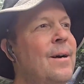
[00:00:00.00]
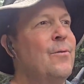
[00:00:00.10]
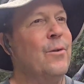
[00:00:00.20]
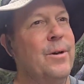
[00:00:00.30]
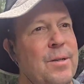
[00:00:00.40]

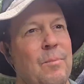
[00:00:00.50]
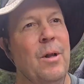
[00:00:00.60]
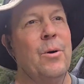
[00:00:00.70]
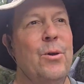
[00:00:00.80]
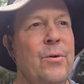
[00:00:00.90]
for it to
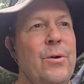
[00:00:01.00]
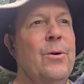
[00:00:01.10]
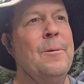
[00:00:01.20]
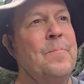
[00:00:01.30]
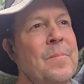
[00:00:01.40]
blow through.
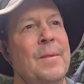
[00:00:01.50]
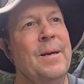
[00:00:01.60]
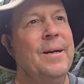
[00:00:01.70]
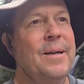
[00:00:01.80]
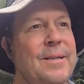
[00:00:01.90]

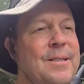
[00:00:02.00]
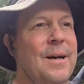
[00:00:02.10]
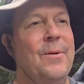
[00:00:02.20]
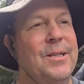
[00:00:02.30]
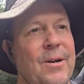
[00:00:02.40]
Because,
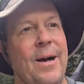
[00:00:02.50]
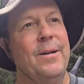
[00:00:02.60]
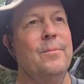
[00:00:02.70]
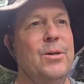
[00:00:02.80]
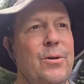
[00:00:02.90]
I mean, trying
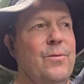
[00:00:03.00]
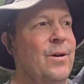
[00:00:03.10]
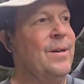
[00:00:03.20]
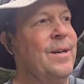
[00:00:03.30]
to move